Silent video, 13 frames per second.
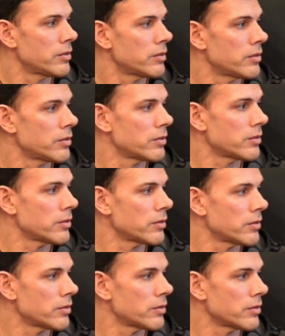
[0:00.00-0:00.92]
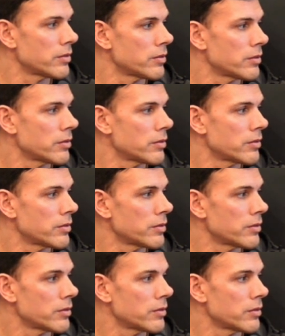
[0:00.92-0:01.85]

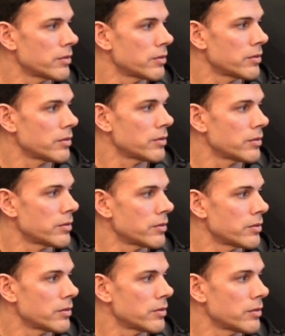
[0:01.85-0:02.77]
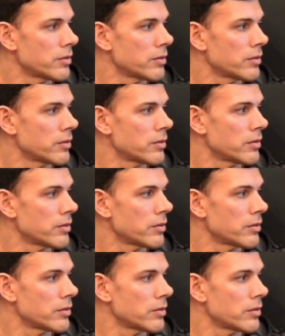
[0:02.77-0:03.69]

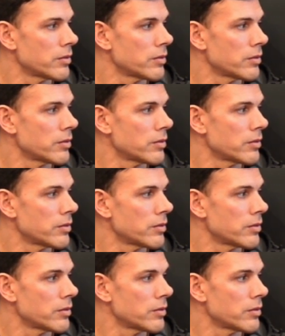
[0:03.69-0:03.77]
[no speech]